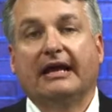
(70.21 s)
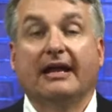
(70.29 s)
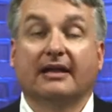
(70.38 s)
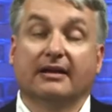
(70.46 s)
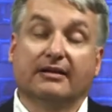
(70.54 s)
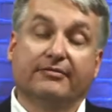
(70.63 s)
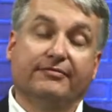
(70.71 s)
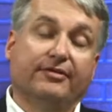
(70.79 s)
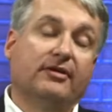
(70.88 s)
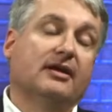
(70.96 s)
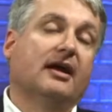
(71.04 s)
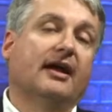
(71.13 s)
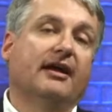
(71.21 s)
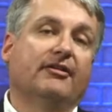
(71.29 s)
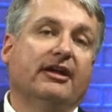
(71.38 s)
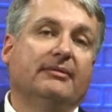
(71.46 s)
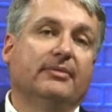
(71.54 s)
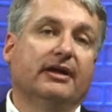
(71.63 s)
I can convert
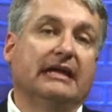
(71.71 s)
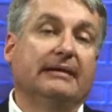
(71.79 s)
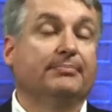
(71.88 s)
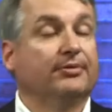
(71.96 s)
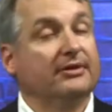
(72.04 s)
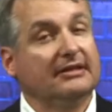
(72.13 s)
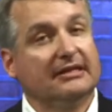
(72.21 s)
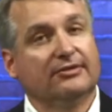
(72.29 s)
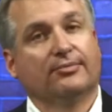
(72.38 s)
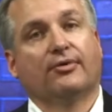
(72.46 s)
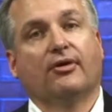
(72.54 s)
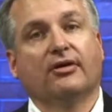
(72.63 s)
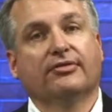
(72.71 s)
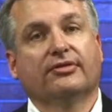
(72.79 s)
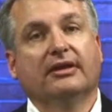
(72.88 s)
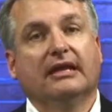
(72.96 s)
IRA money, put it in the Roth,